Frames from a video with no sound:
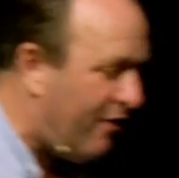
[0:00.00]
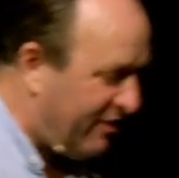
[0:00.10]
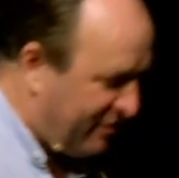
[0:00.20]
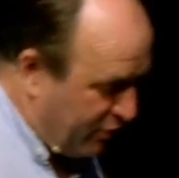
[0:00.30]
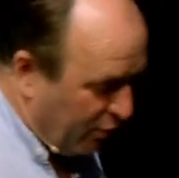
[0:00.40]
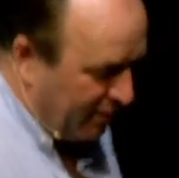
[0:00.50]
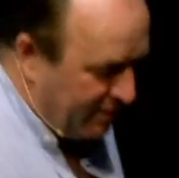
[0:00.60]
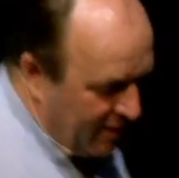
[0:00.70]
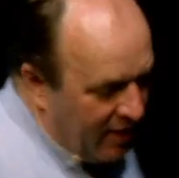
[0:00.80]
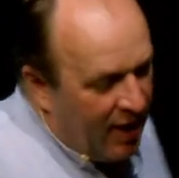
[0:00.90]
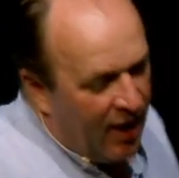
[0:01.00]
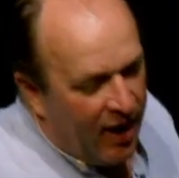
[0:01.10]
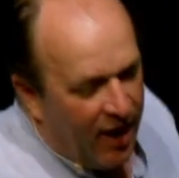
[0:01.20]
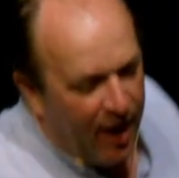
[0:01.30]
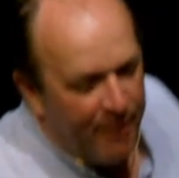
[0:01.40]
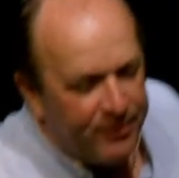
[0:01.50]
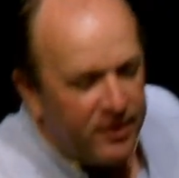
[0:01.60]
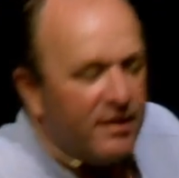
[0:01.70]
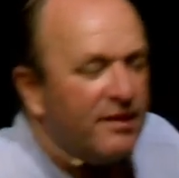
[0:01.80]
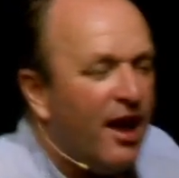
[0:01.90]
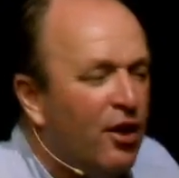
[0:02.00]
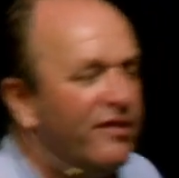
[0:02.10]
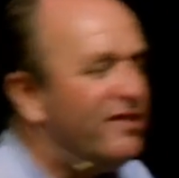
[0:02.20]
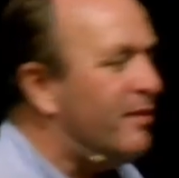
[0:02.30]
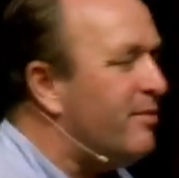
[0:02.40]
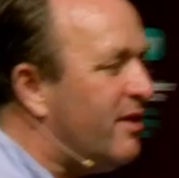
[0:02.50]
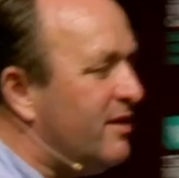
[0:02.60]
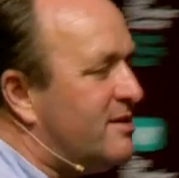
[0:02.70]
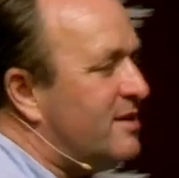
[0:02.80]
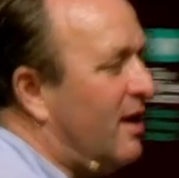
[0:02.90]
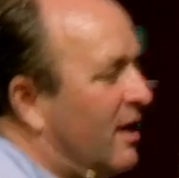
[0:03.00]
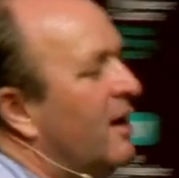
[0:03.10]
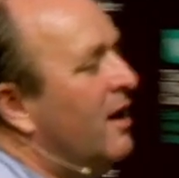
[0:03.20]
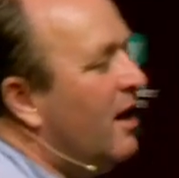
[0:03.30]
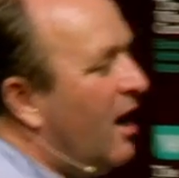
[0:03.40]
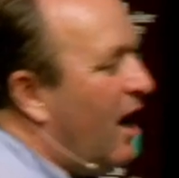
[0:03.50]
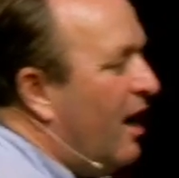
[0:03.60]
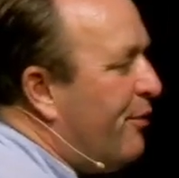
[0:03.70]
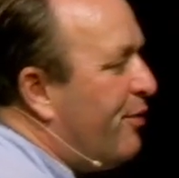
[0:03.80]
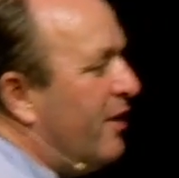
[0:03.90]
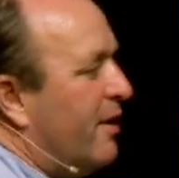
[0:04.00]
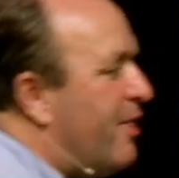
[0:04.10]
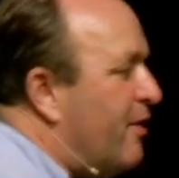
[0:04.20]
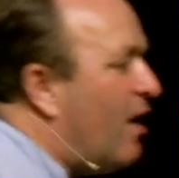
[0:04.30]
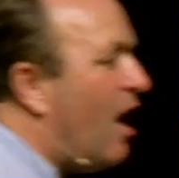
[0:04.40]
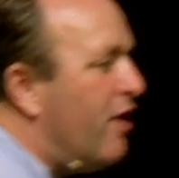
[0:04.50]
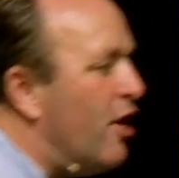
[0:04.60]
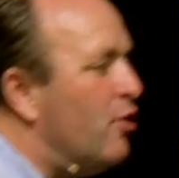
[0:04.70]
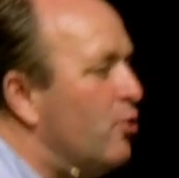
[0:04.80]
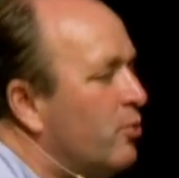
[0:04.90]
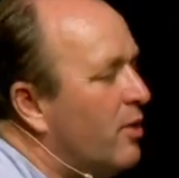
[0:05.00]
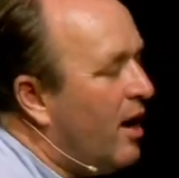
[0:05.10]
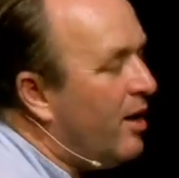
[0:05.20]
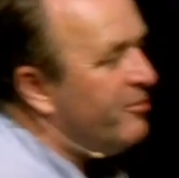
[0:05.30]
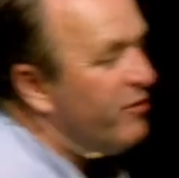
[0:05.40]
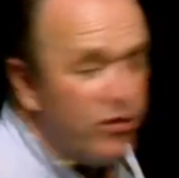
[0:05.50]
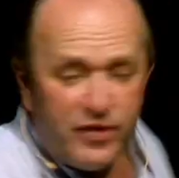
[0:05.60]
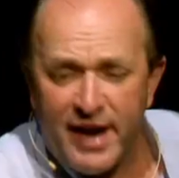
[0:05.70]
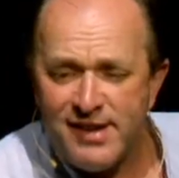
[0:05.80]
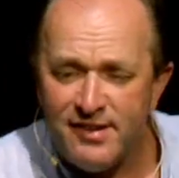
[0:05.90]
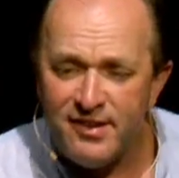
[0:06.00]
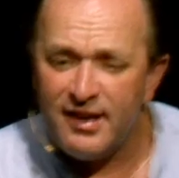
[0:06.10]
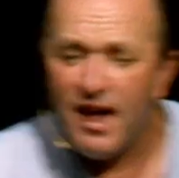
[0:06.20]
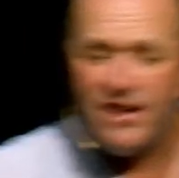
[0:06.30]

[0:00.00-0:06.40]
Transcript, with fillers: errors at all, um, tells them that, uh, uh that there are no um, fortifications in